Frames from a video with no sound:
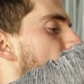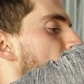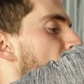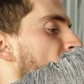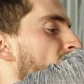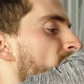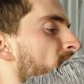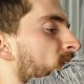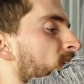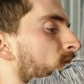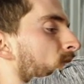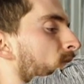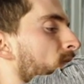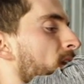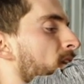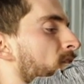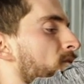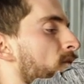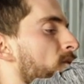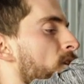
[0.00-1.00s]
binocular
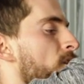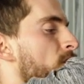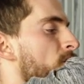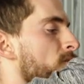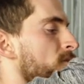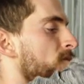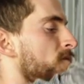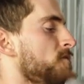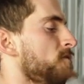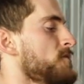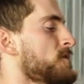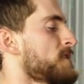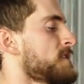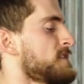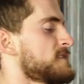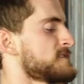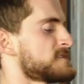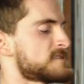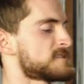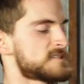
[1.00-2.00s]
that you own, you can
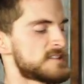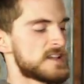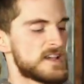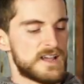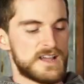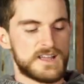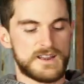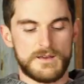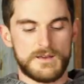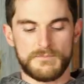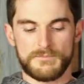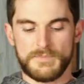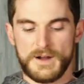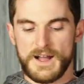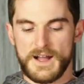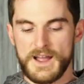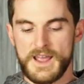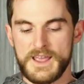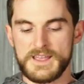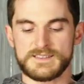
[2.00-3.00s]
instead
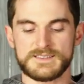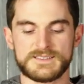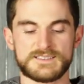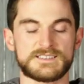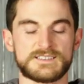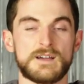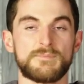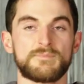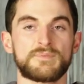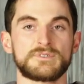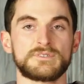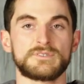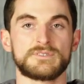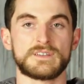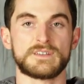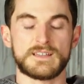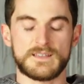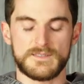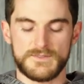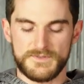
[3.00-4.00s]
buy
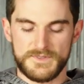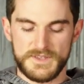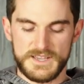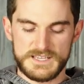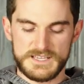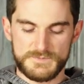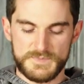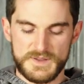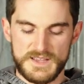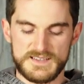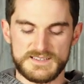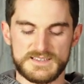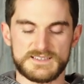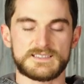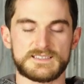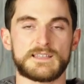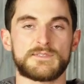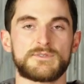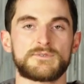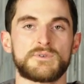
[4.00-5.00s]
separately these
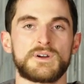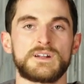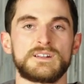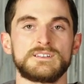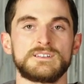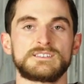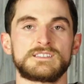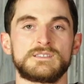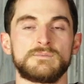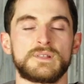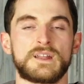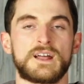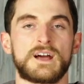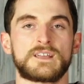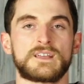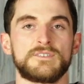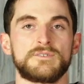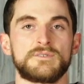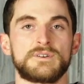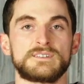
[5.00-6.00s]
pieces that thread into the
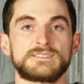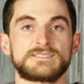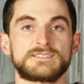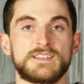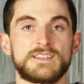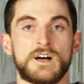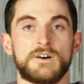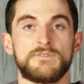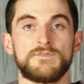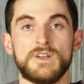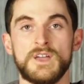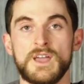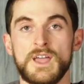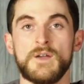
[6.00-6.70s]
binocular itself.